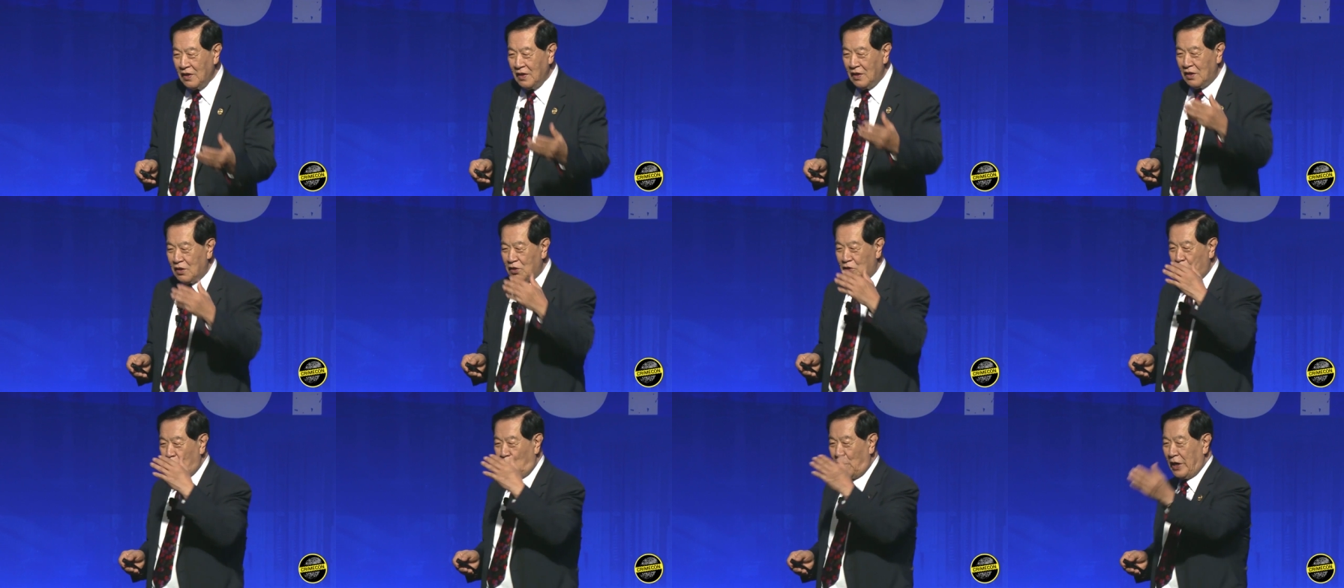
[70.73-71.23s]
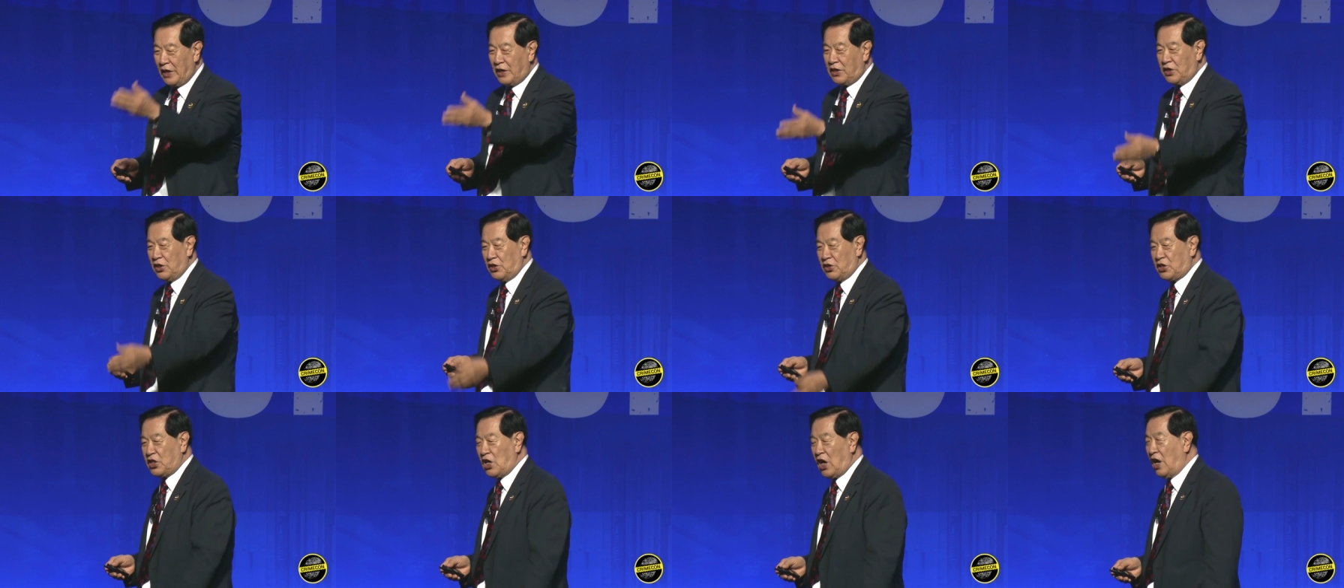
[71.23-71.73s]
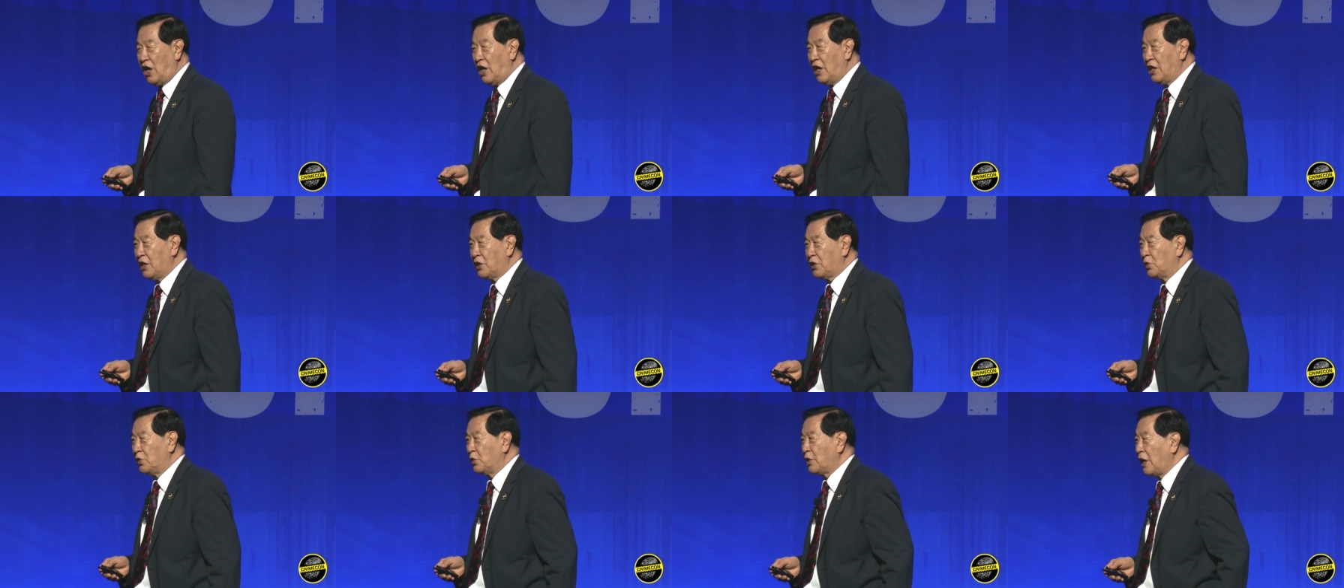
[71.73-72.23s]
So I
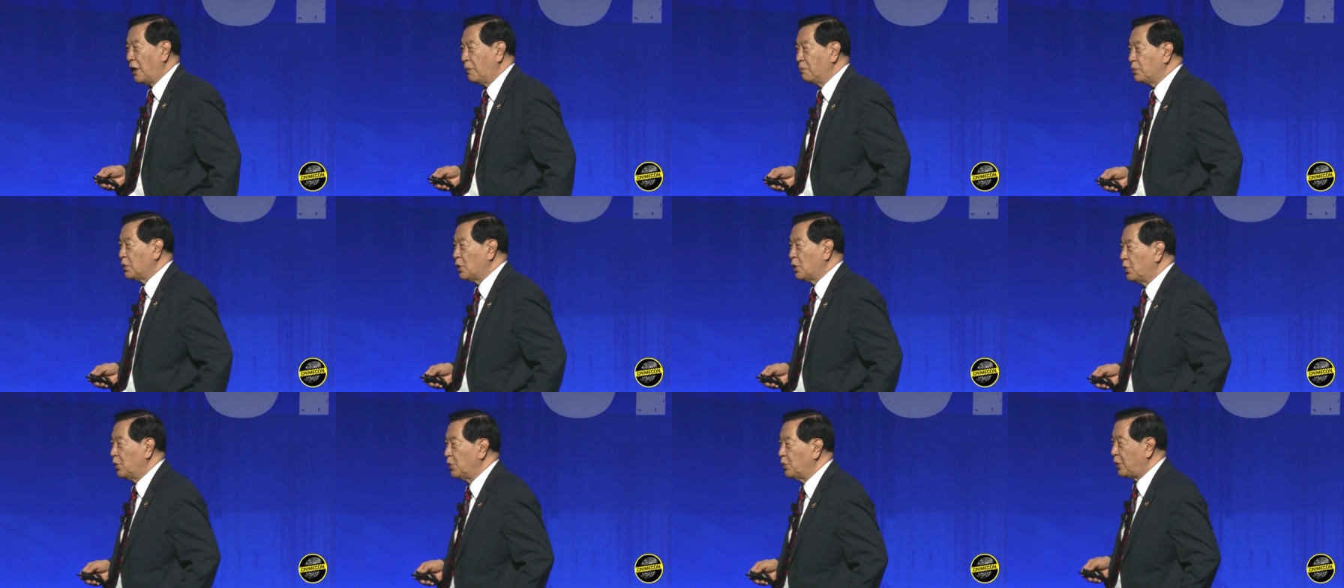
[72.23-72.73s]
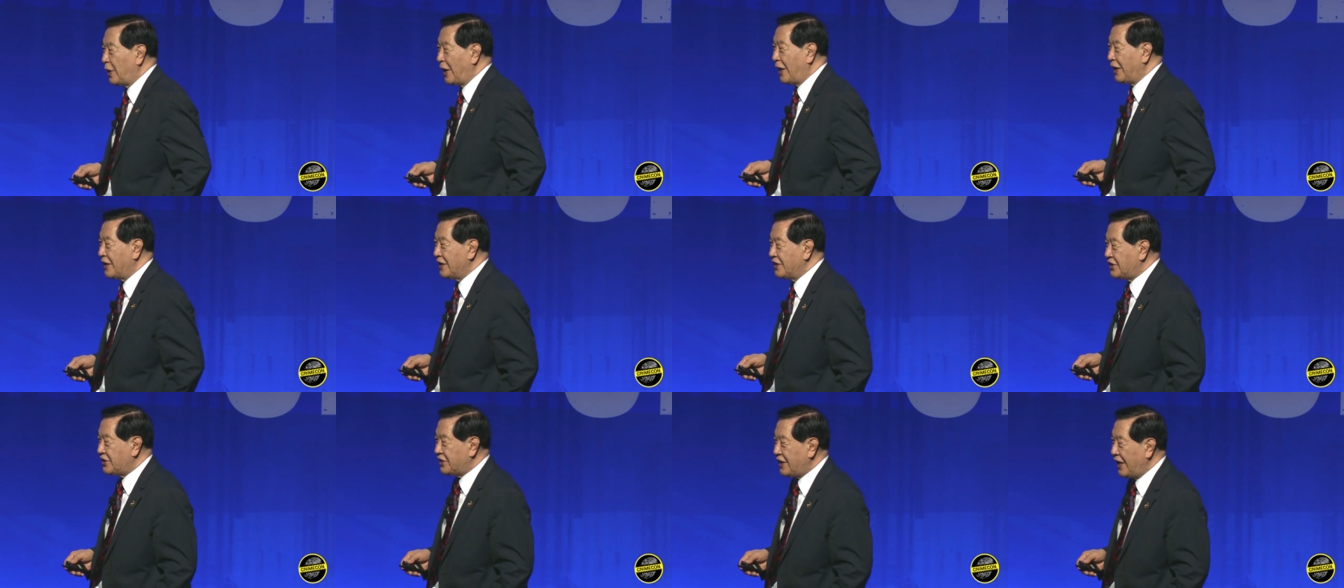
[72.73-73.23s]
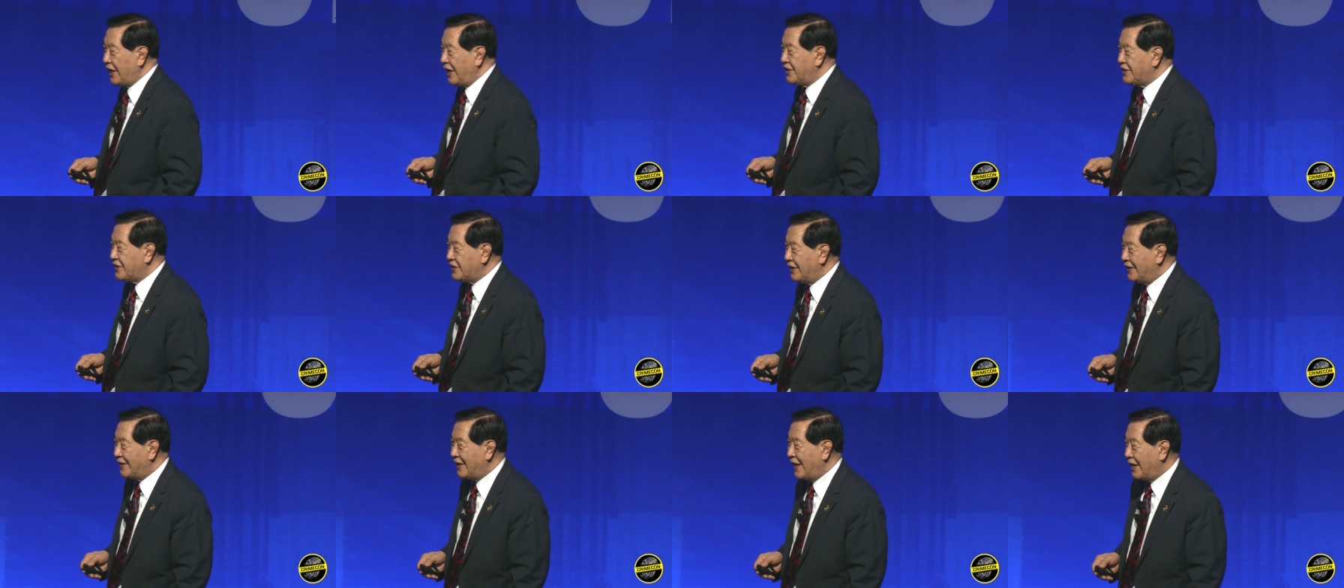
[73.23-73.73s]
decided to come to United States
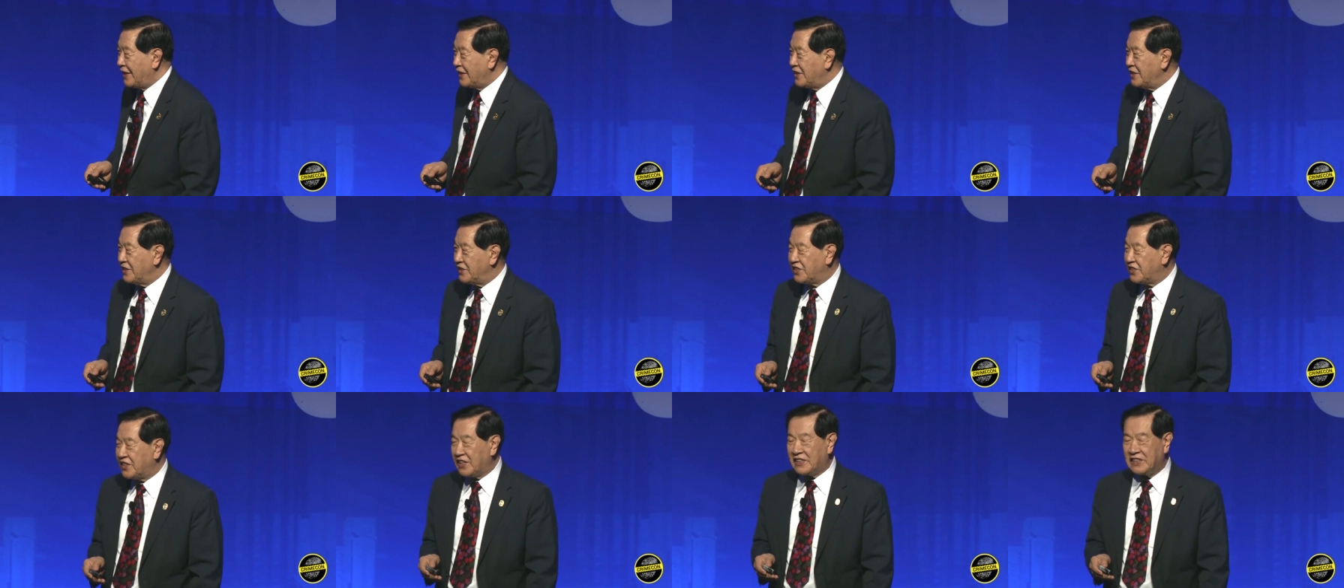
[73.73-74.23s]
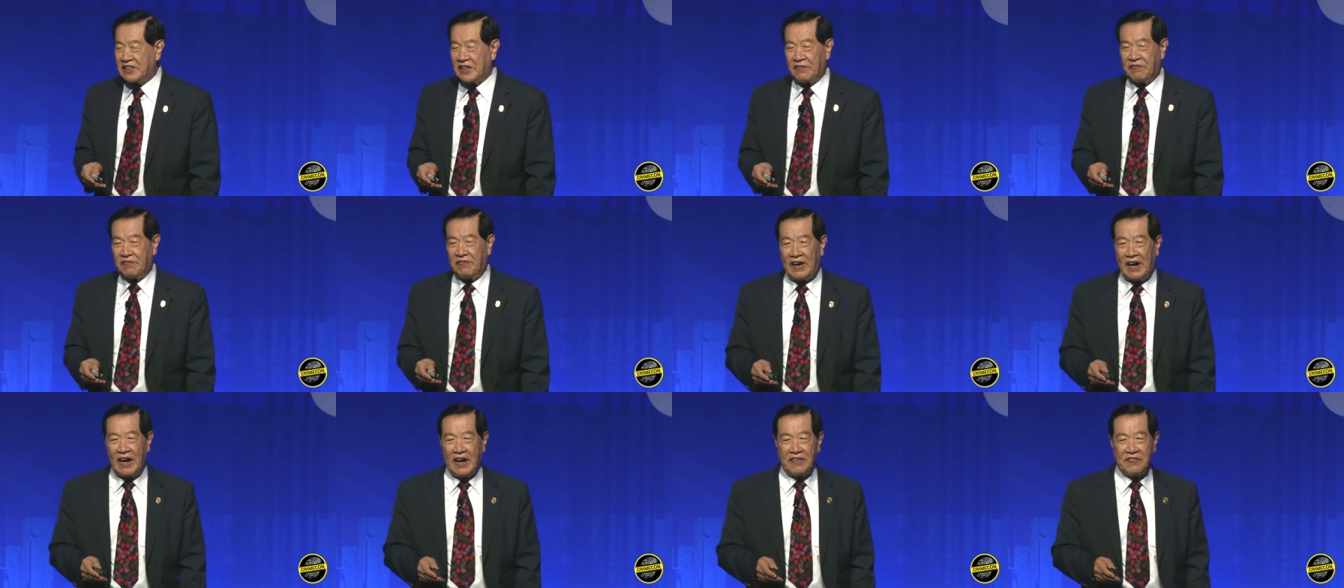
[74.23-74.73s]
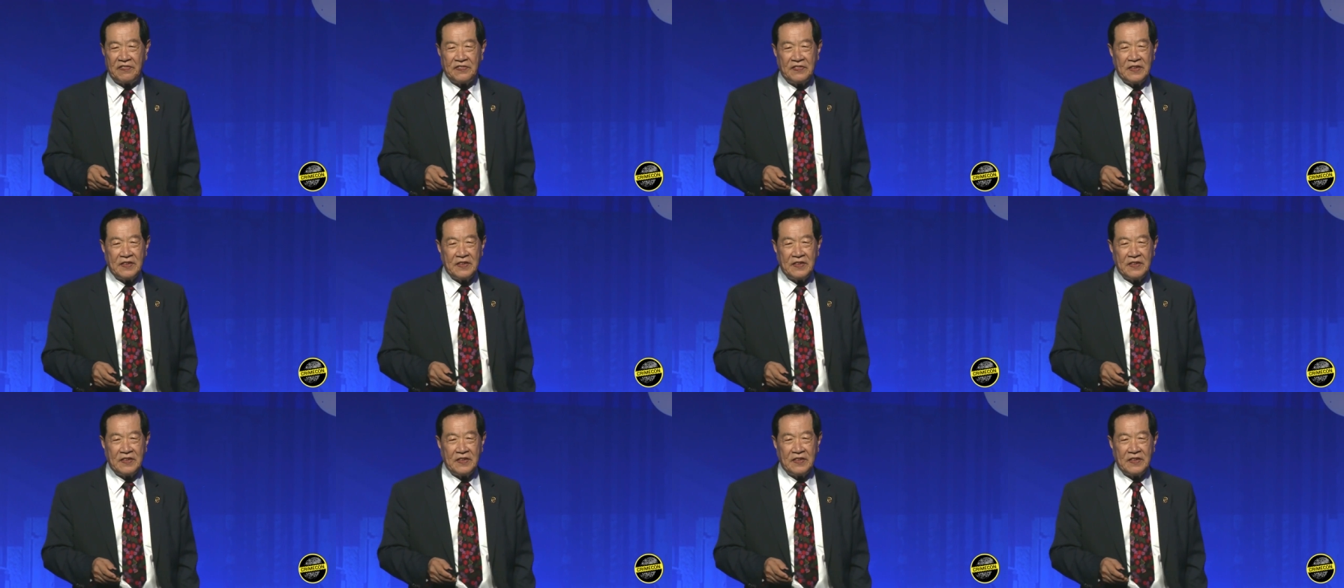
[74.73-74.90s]
in 1965